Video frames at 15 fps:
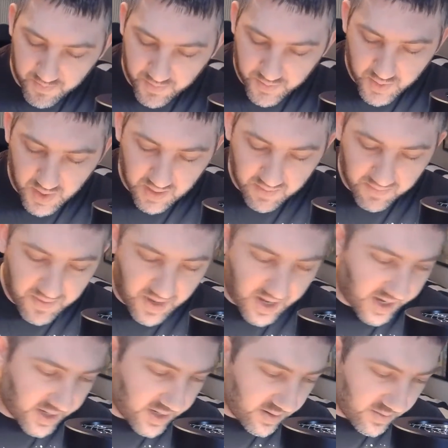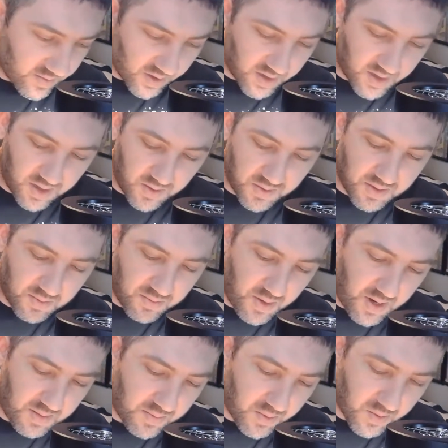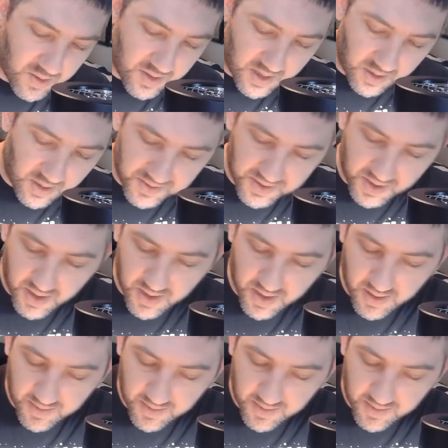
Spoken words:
And in fact, we're going to use the breadboard to help solder.